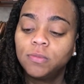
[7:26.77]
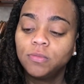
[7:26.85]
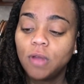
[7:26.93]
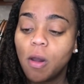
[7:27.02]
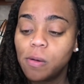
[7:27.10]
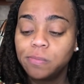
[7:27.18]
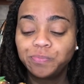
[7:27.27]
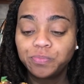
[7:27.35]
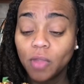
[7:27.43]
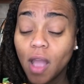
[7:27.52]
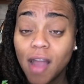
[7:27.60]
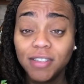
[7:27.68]
No,
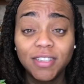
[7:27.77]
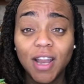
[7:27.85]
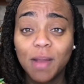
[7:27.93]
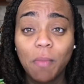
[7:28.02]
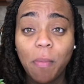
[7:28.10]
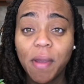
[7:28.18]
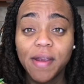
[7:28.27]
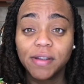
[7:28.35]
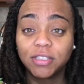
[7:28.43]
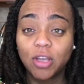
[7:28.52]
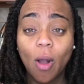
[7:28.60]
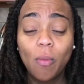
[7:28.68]
I just went under my parents.
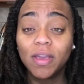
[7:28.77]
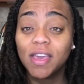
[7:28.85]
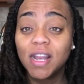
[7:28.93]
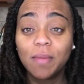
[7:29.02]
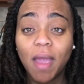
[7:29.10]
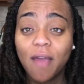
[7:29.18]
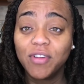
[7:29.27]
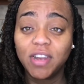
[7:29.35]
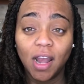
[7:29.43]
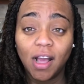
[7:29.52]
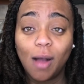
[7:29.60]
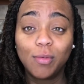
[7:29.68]
So I would get up every day
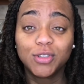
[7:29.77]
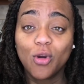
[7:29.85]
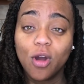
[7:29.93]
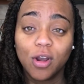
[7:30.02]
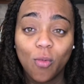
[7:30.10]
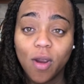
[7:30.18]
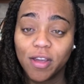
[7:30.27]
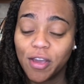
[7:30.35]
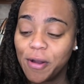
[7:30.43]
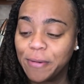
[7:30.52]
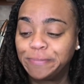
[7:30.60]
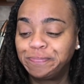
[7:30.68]
like I was going to work,
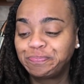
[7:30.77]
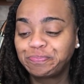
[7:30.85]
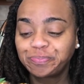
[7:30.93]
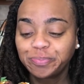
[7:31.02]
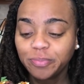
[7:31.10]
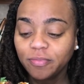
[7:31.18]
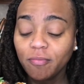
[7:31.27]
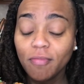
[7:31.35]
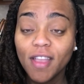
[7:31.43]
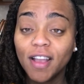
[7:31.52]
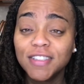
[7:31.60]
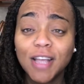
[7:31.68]
y'all.
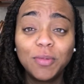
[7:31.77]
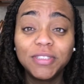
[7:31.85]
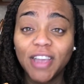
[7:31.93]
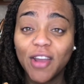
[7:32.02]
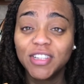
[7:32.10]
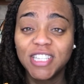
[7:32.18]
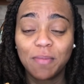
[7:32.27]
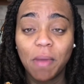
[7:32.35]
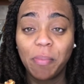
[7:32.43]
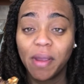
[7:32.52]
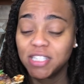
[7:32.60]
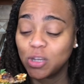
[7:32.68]
Because I was scared to tell my
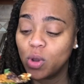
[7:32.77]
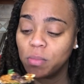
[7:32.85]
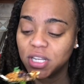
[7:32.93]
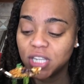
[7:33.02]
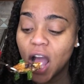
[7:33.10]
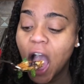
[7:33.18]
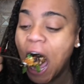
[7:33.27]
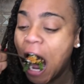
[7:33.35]
parents I quit my job.